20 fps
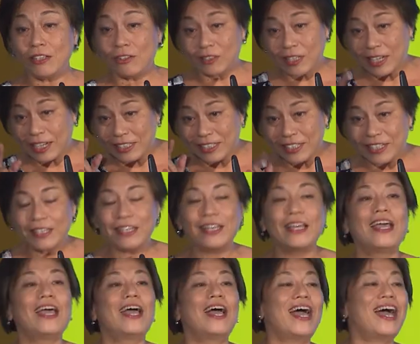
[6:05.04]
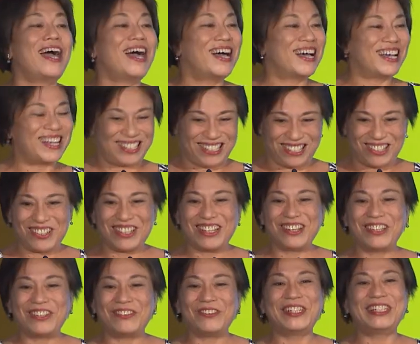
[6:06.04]
not IDA,
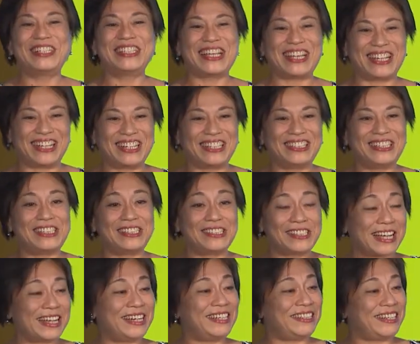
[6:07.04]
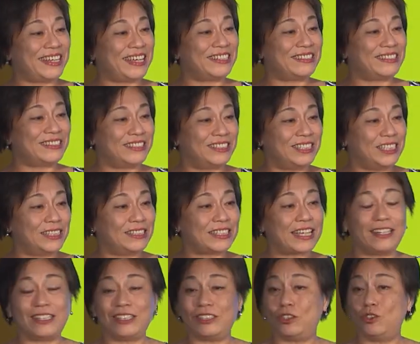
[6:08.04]
will decide that this
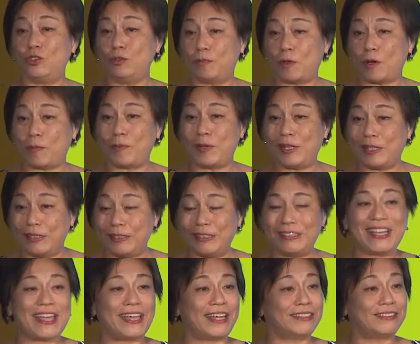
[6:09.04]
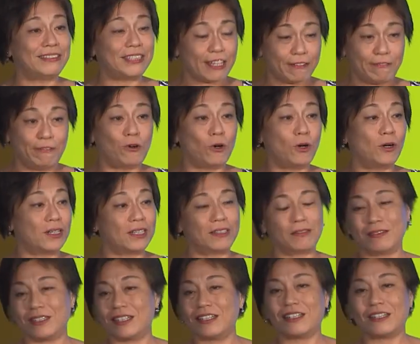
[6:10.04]
site is too popular and therefore,
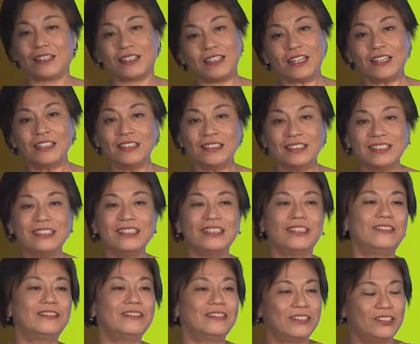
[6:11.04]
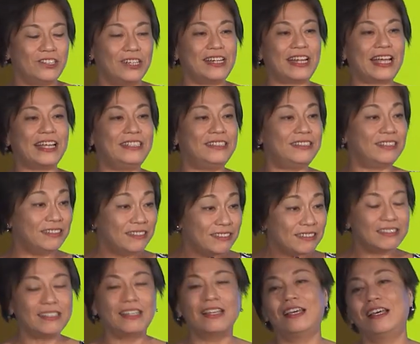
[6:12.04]
you're
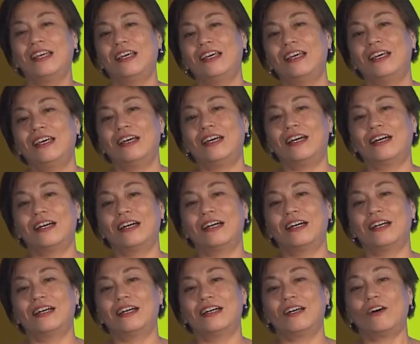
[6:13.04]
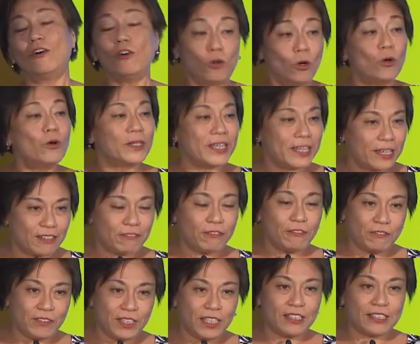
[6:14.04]
licensed.
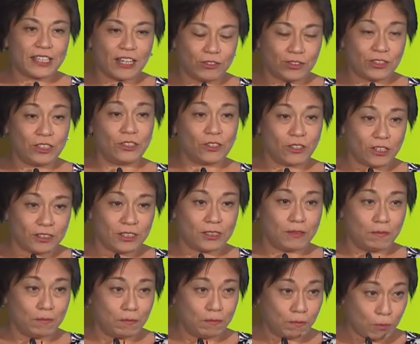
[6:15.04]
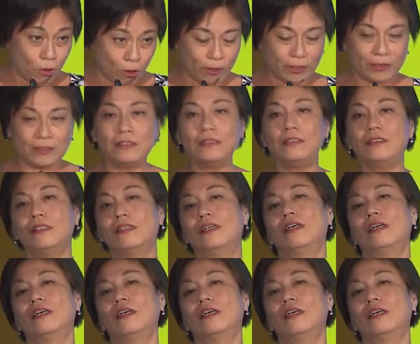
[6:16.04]
$50,000 bond